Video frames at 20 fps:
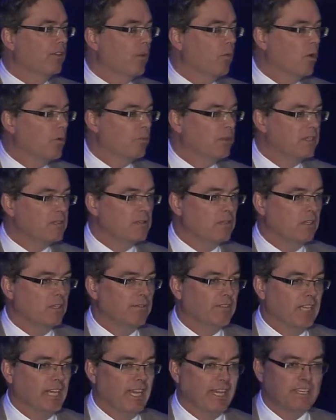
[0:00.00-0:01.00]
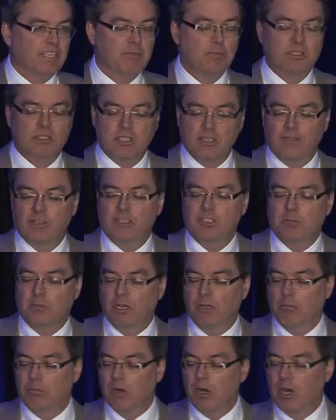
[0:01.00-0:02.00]
I won't be giving any specifics
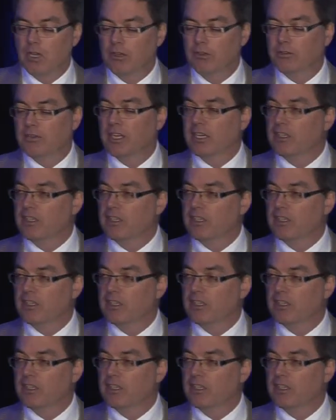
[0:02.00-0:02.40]
about models.